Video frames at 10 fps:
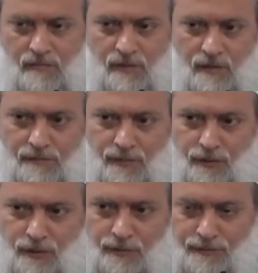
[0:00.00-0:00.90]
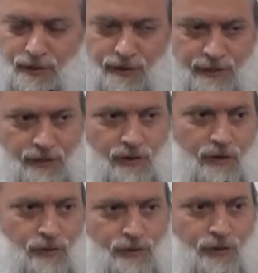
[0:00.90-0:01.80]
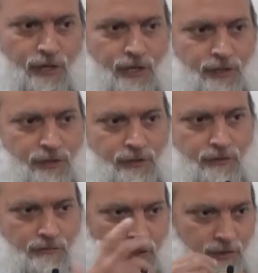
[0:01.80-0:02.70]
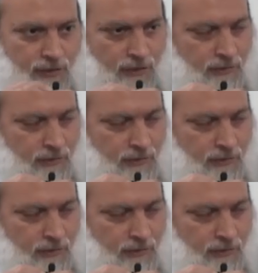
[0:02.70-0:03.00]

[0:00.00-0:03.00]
The pure is the one who took his messenger